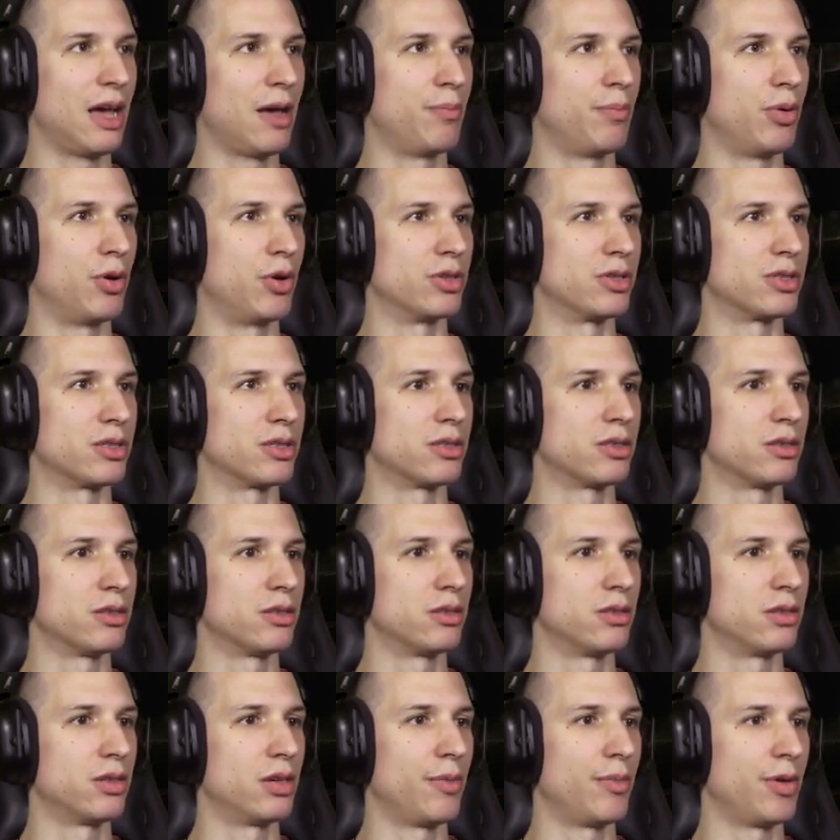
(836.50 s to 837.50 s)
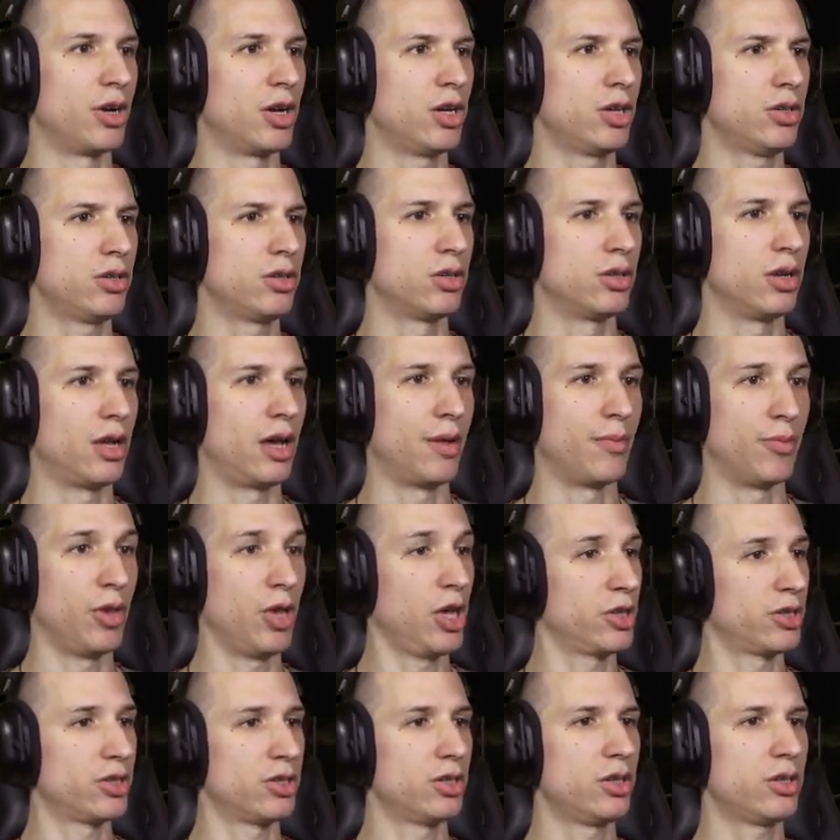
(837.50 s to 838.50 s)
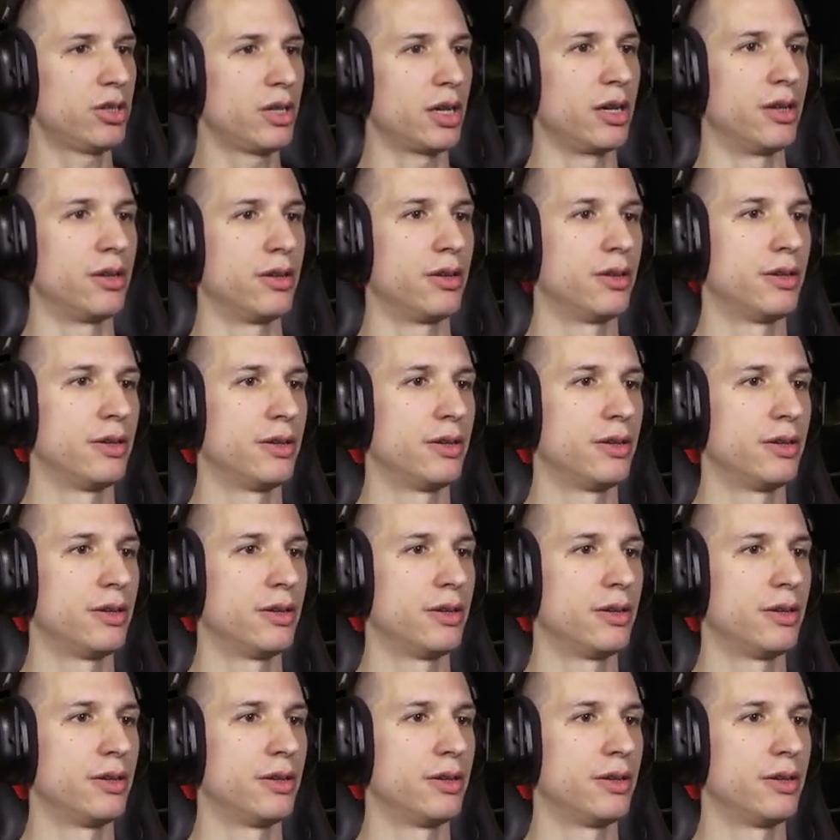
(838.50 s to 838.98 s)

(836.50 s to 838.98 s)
I'm poisoned. Am I not? I'm not, okay.